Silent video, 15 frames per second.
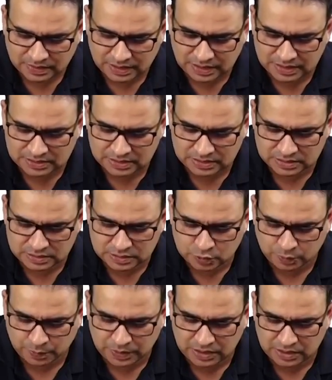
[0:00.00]
is
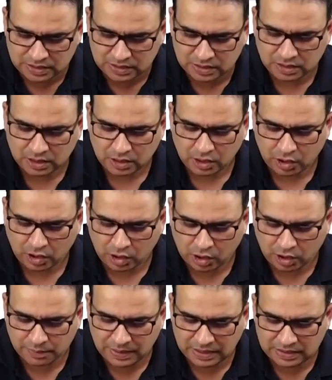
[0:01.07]
superior
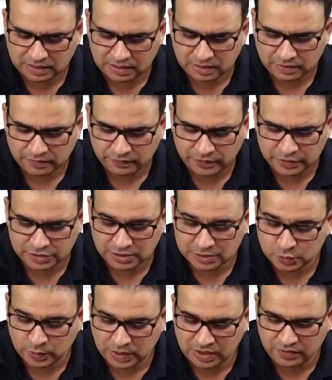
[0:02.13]
orbital fissure. It's
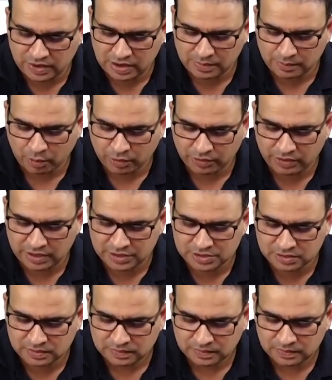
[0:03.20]
very, very important
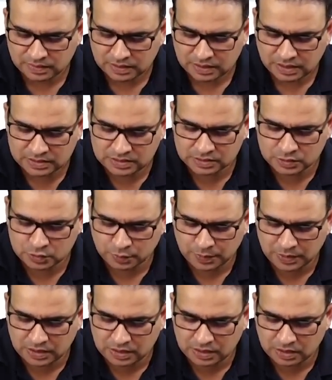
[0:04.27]
relation. It's a
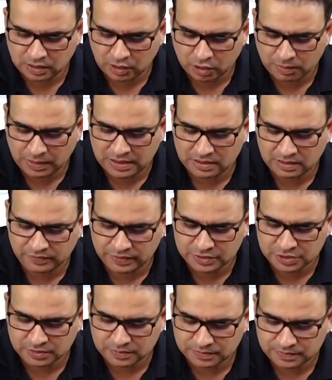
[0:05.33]
superior orbital
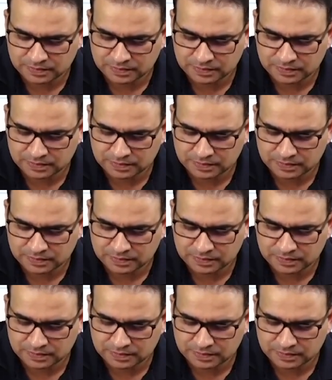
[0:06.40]
fissure.